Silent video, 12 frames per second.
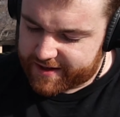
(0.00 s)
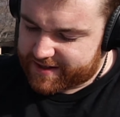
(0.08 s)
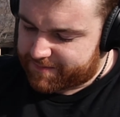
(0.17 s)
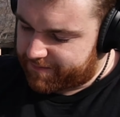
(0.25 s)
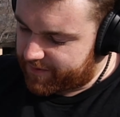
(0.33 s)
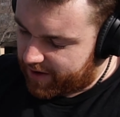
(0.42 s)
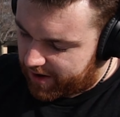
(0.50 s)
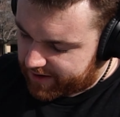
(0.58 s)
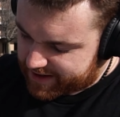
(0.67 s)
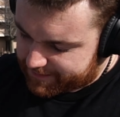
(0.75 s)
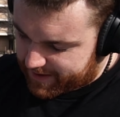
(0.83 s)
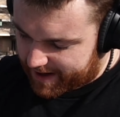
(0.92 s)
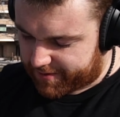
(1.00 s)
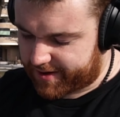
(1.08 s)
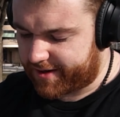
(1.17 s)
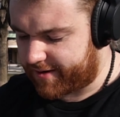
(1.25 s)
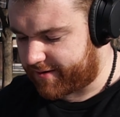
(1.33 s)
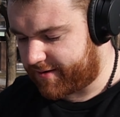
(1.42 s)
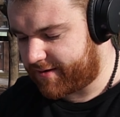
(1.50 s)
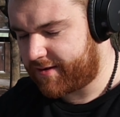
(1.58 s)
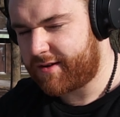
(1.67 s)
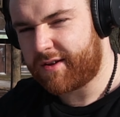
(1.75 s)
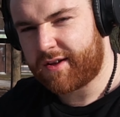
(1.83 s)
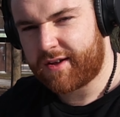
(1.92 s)
this paper here
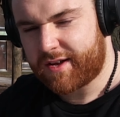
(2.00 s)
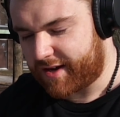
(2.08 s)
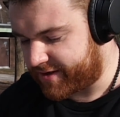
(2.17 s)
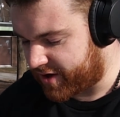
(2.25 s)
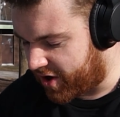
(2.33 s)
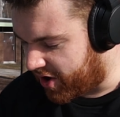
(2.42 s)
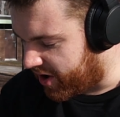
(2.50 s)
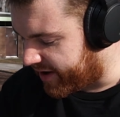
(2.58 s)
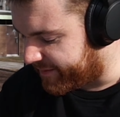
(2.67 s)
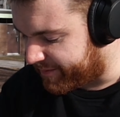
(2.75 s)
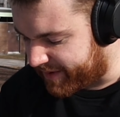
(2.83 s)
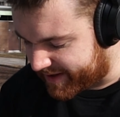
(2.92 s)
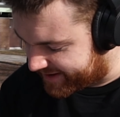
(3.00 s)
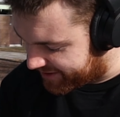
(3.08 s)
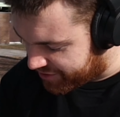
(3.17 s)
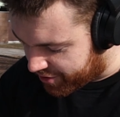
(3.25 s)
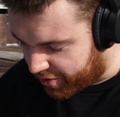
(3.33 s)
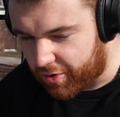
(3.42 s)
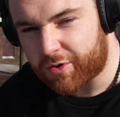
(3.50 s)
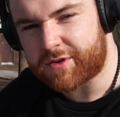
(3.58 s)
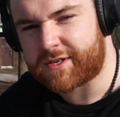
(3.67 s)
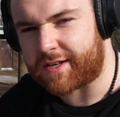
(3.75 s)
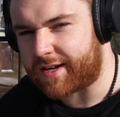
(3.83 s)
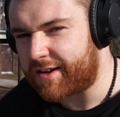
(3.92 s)
is all bits of
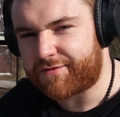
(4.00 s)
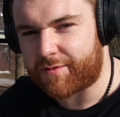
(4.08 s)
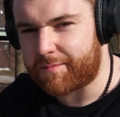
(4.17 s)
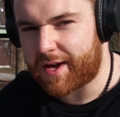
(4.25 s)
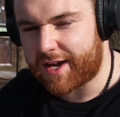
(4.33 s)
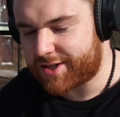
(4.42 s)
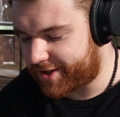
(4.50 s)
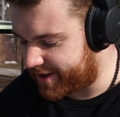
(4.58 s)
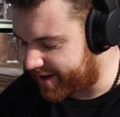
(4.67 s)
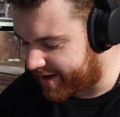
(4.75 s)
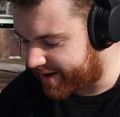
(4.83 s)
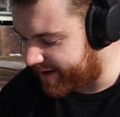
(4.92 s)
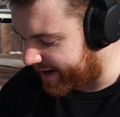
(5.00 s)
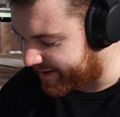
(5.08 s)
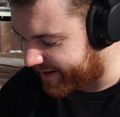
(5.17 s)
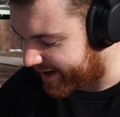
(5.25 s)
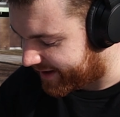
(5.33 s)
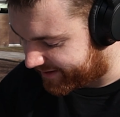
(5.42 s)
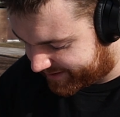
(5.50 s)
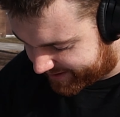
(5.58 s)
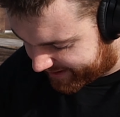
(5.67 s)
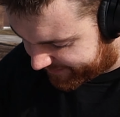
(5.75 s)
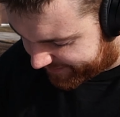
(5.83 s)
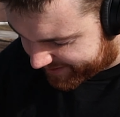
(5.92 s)
notes and information and like
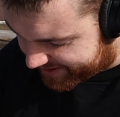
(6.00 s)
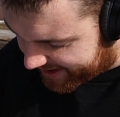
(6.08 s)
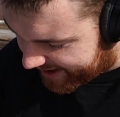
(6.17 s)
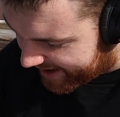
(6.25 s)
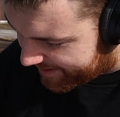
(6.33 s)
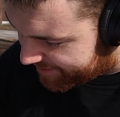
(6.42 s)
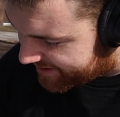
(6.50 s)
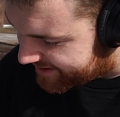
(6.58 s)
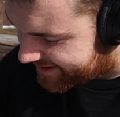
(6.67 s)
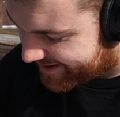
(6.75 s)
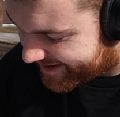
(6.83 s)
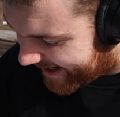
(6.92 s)
different tables and